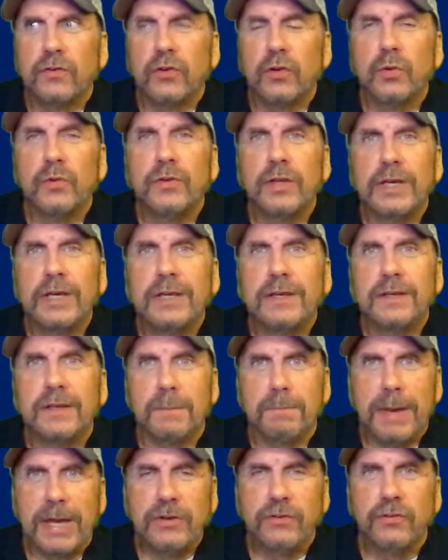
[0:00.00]
to the
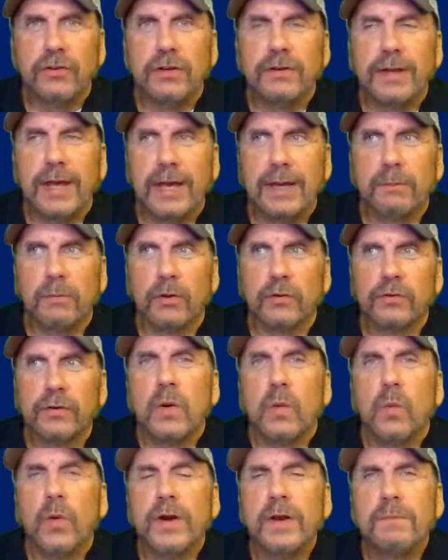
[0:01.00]
dimension tables.
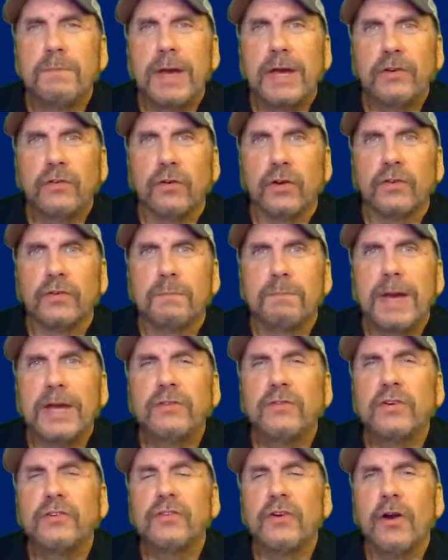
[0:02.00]
What are metrics?
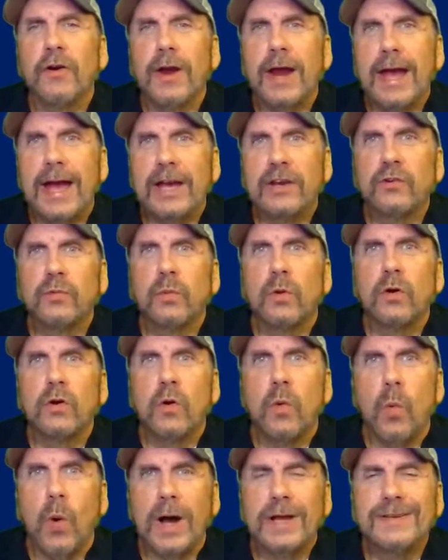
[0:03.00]
Metrics are actual
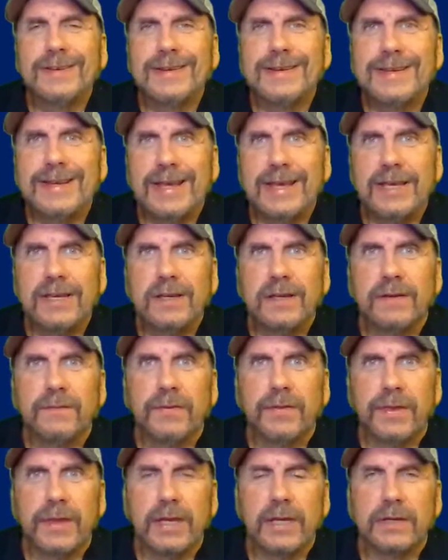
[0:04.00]
quantitative
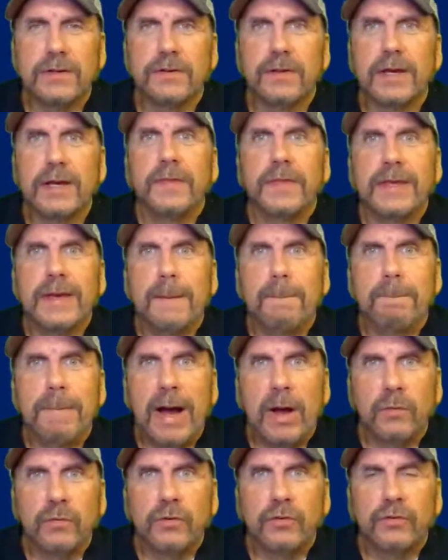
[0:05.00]
things like the
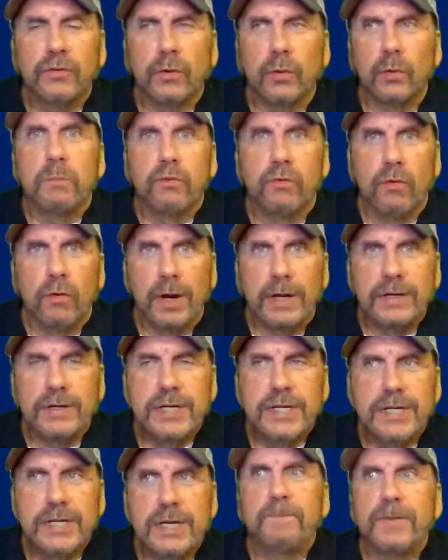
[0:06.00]
amount sold,
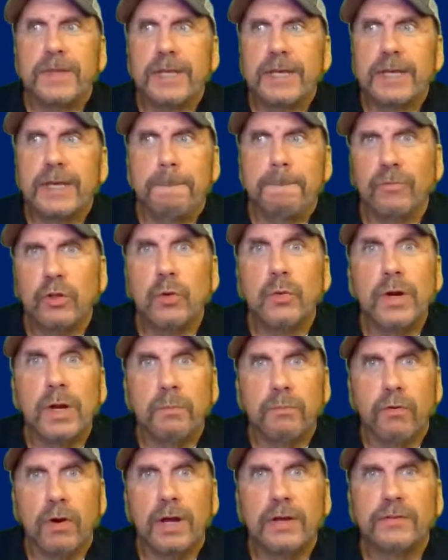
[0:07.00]
price, the unit
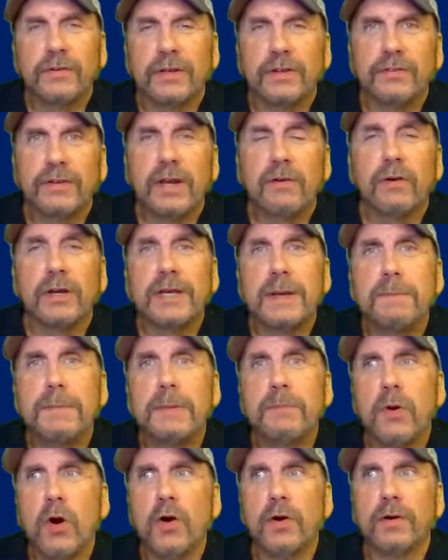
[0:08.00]
price, etc. can be
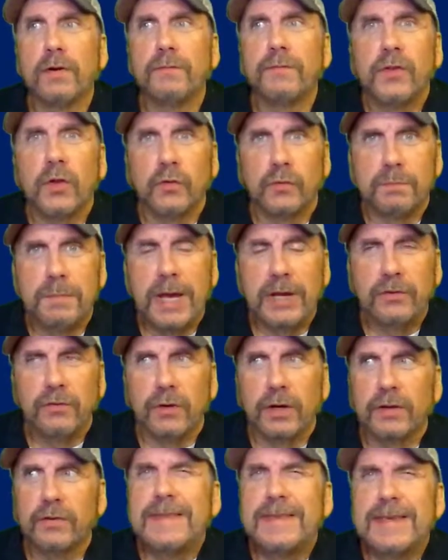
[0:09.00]
part of those
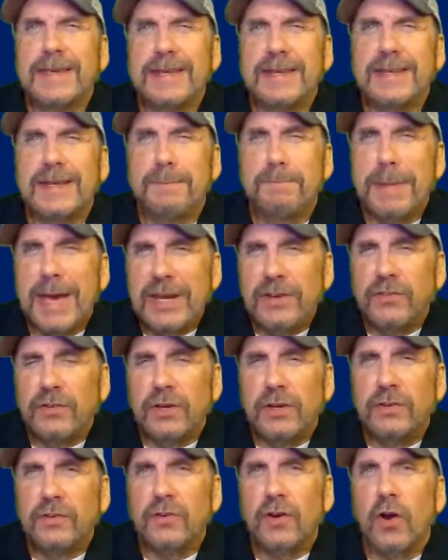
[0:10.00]
metrics. The
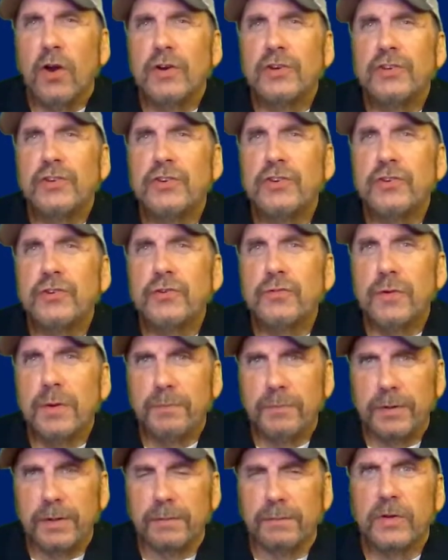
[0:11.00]
dimensions are
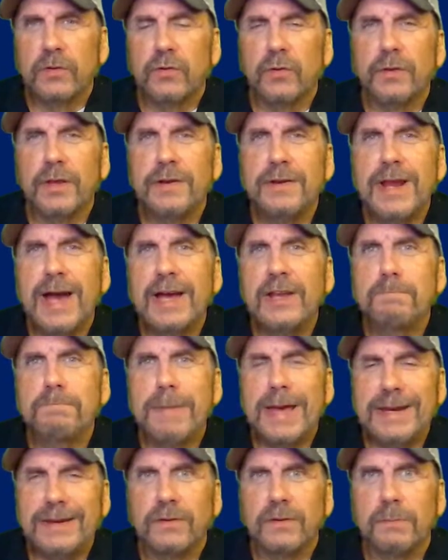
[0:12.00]
descriptive, so they're not
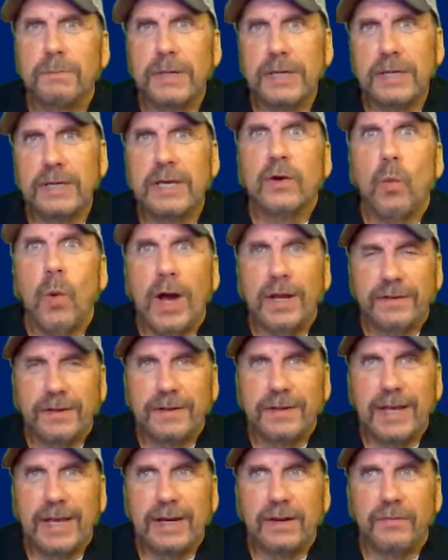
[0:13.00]
meant to be
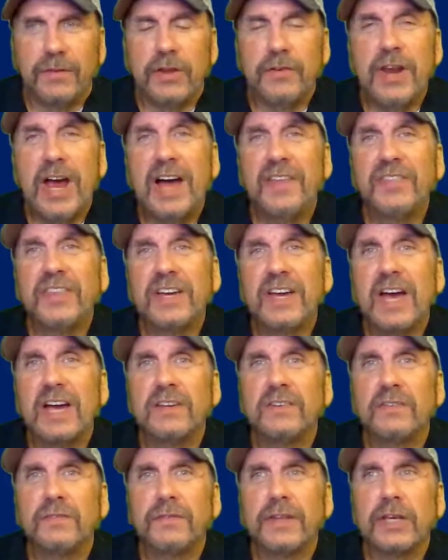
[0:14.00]
quantitative. They're not the
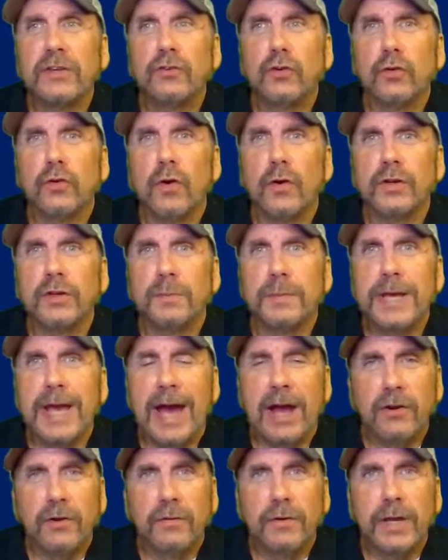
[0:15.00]
kinds of things you're going to be
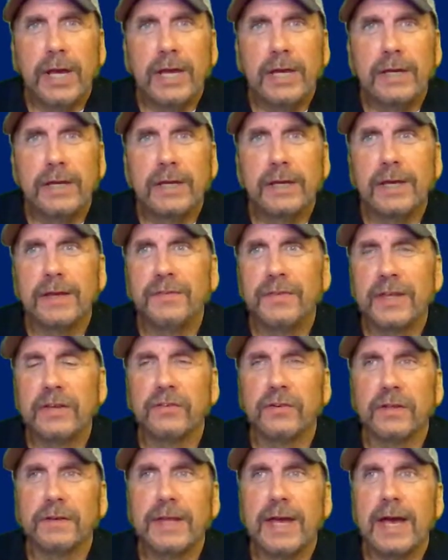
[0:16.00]
aggregating and things
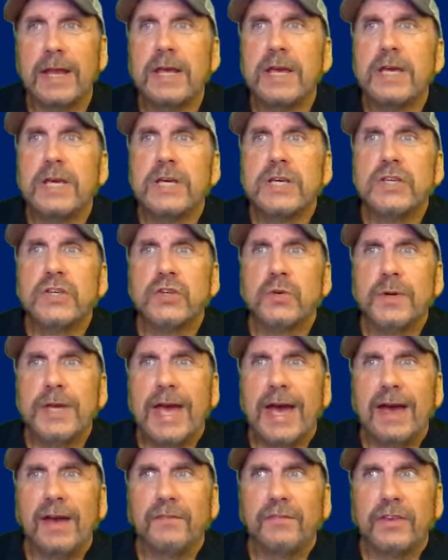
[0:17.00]
like that. So we
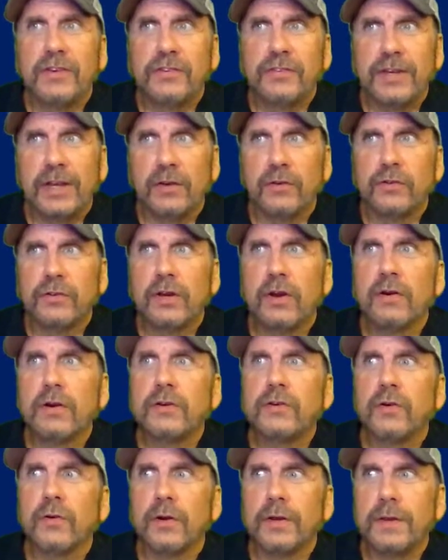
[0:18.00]
have the sales
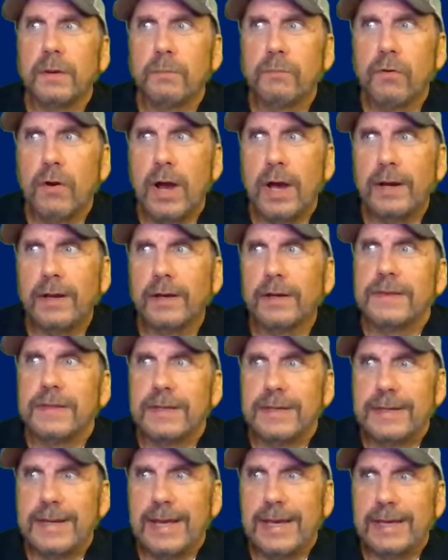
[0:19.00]
territory, the product, the
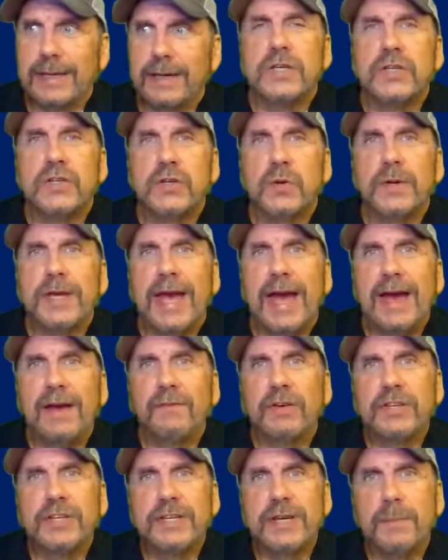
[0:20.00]
date. So we have
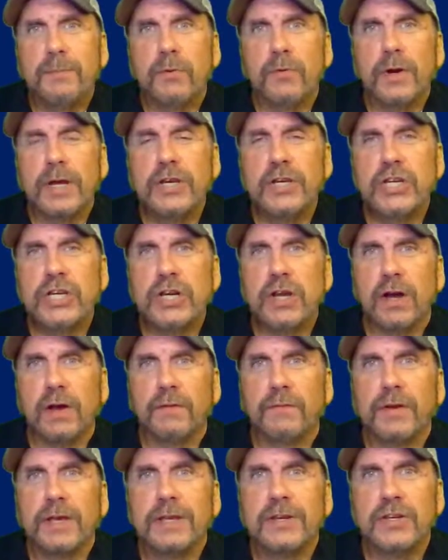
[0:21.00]
a separation
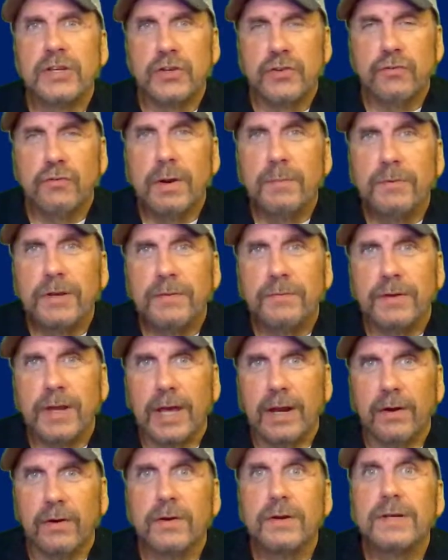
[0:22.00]
of descriptive
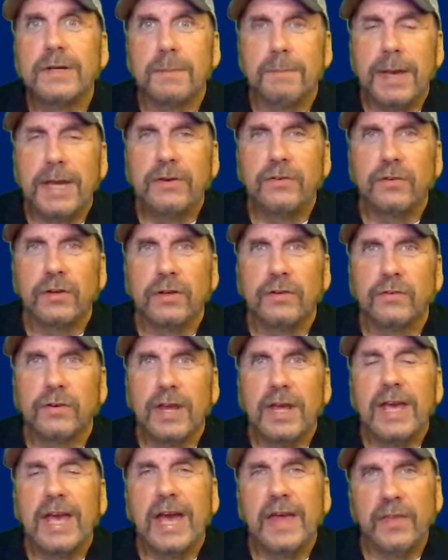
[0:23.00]
data, dimensions,
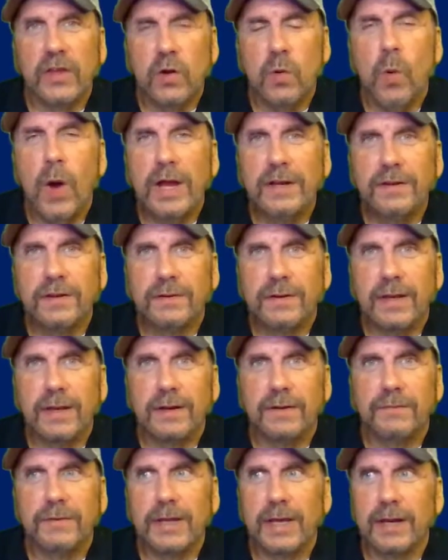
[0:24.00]
and the
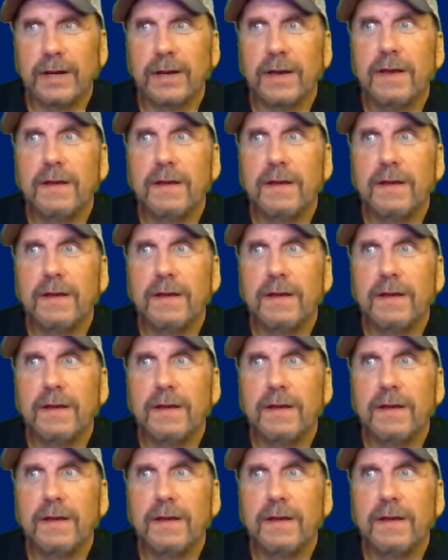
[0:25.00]
quantitative data,